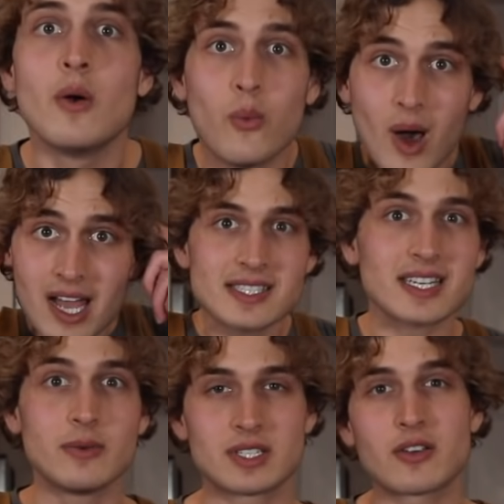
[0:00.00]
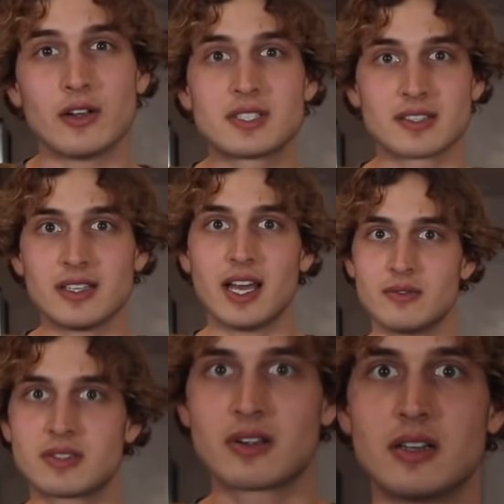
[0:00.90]
What? It was gross. Yeah, it
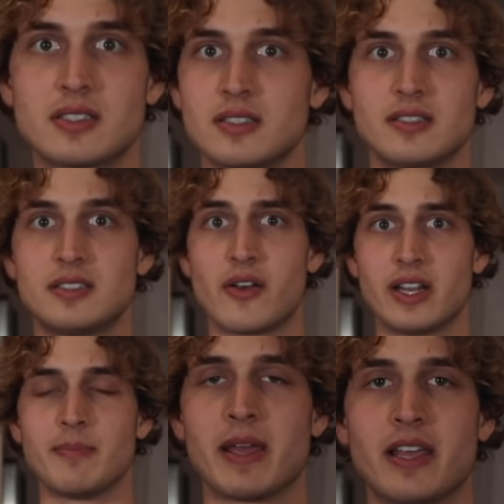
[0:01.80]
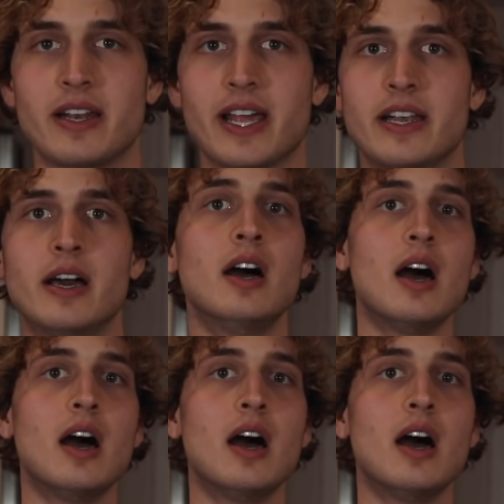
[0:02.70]
was gross. So I didn't make it again.